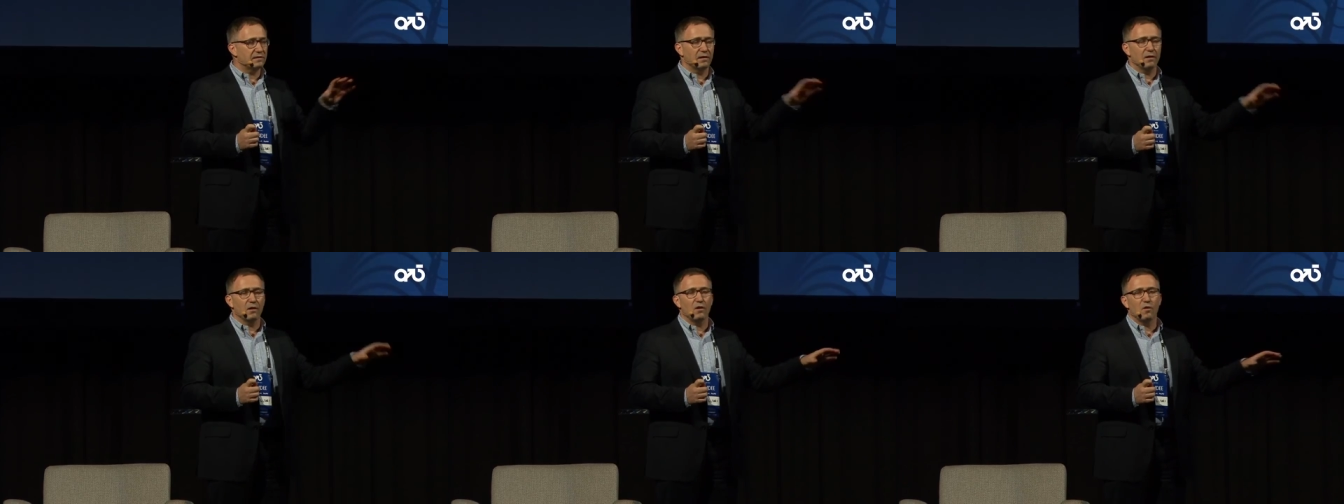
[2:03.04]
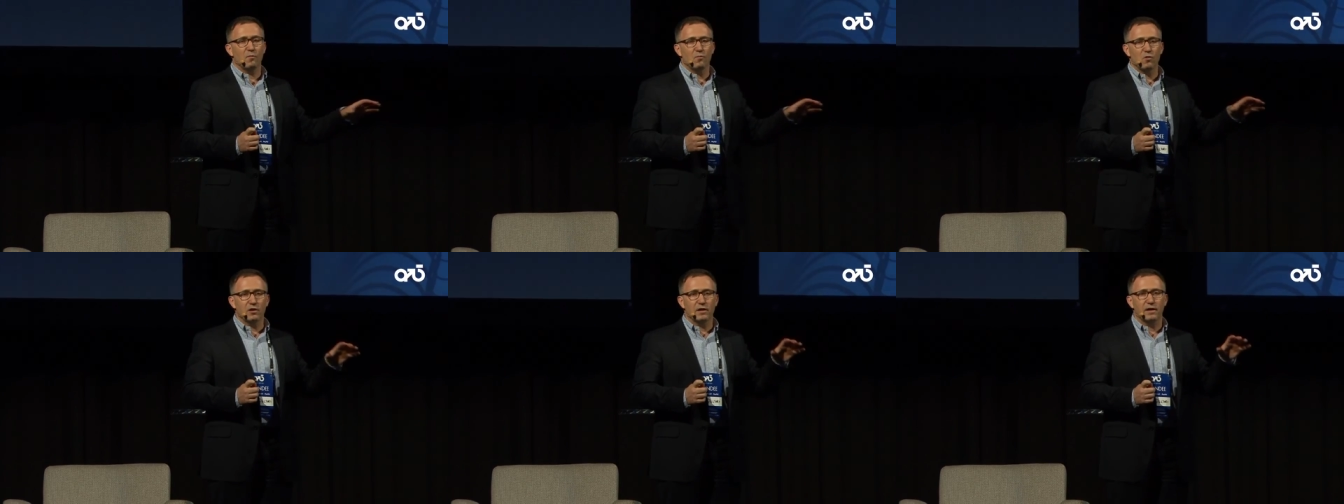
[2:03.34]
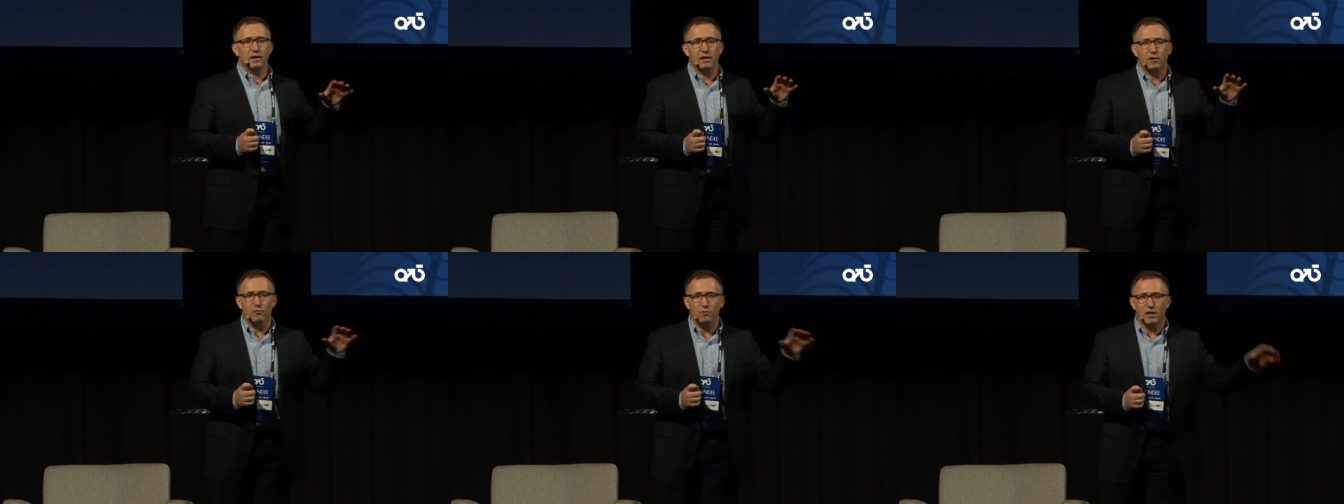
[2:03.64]
a lot of
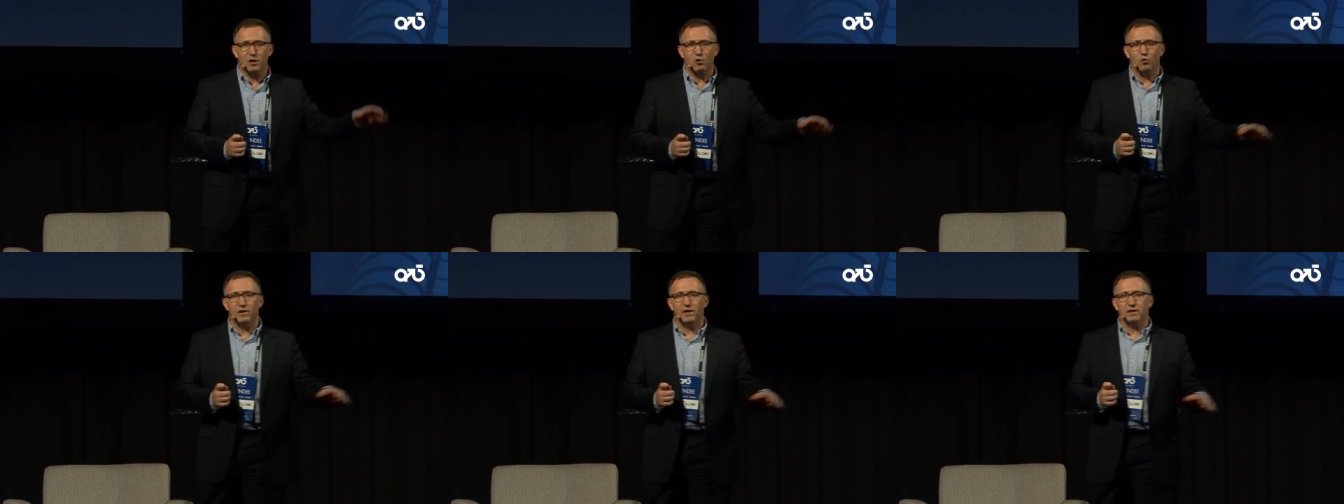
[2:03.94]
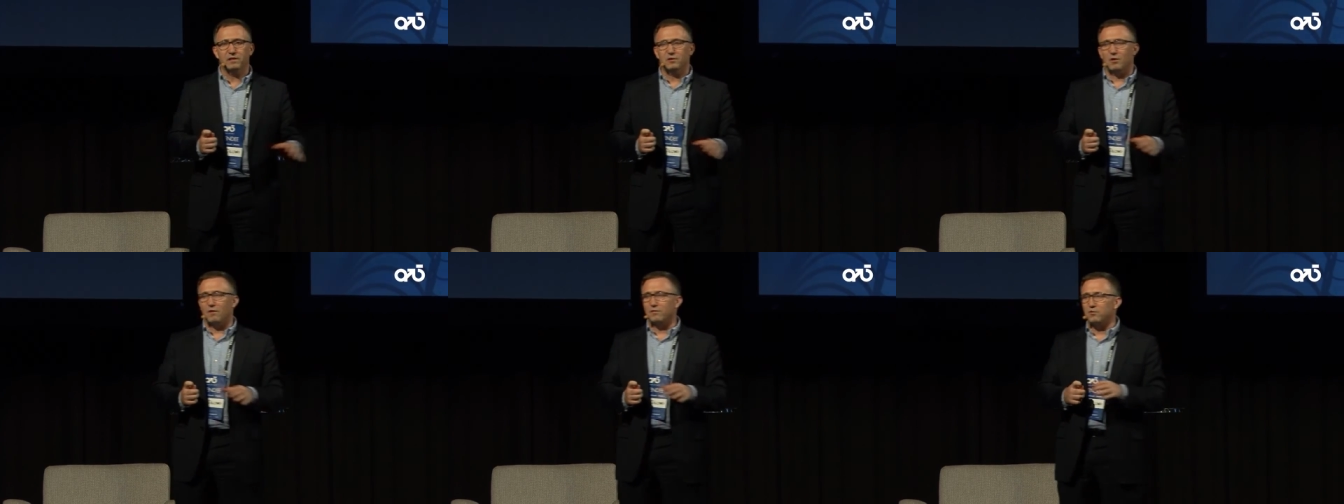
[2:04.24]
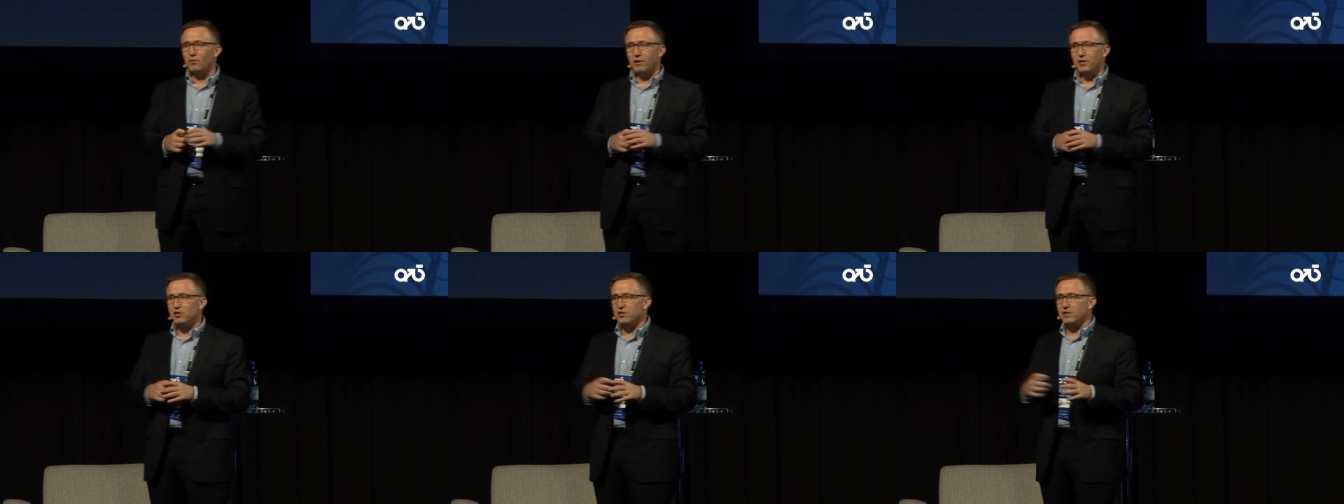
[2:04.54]
money recruiting
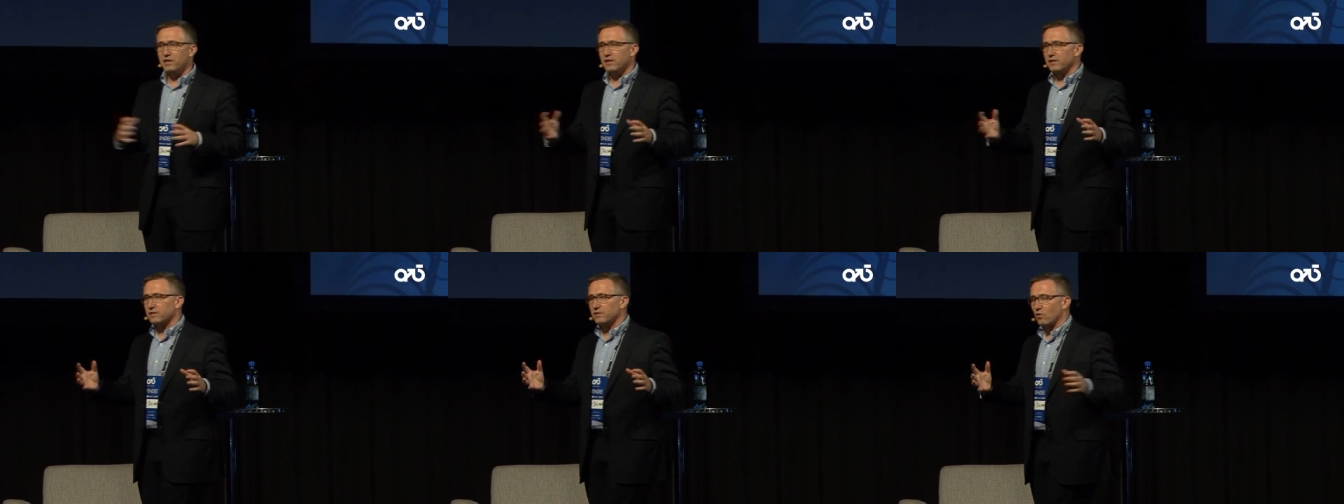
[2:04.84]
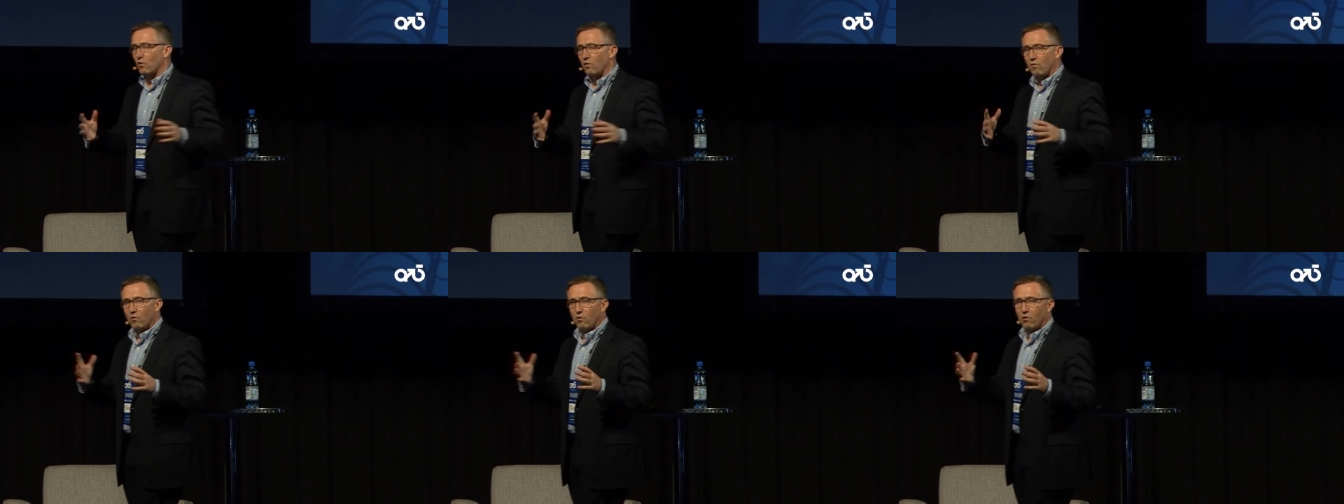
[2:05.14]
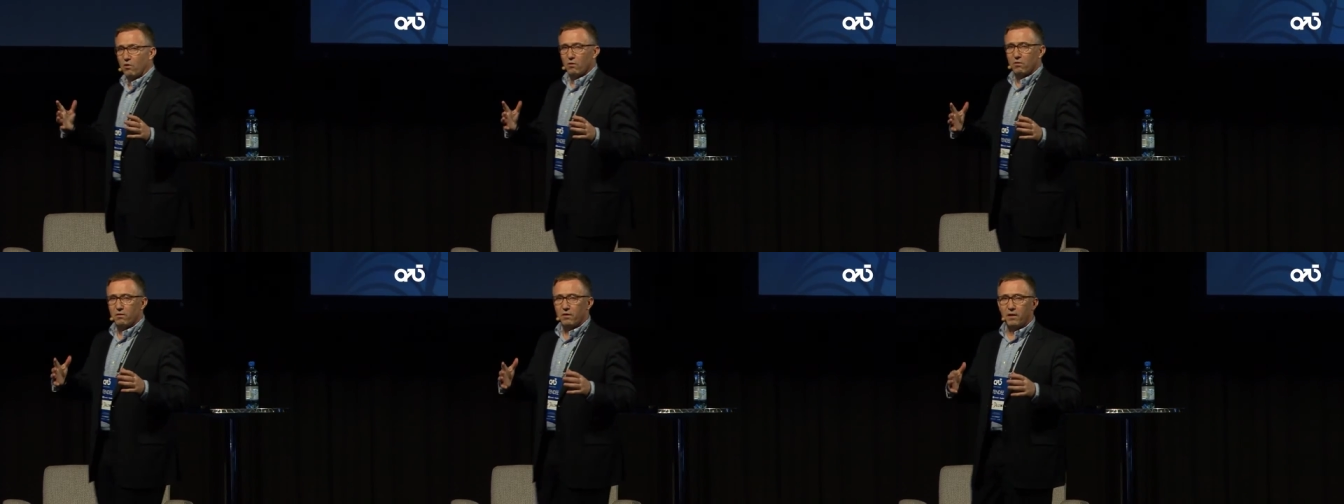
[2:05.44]
software engineers
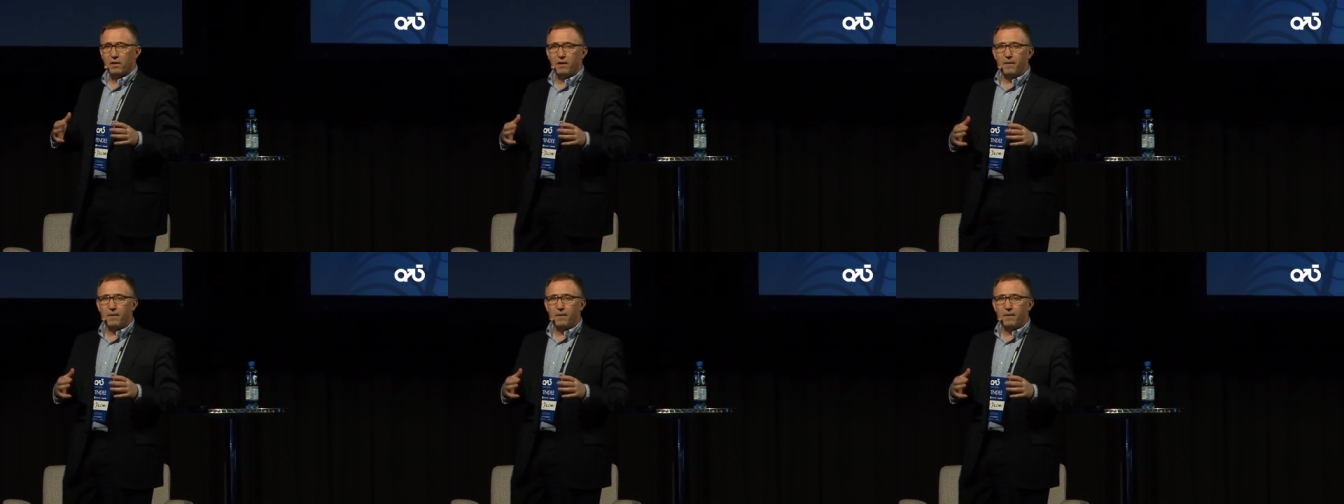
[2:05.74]
overall.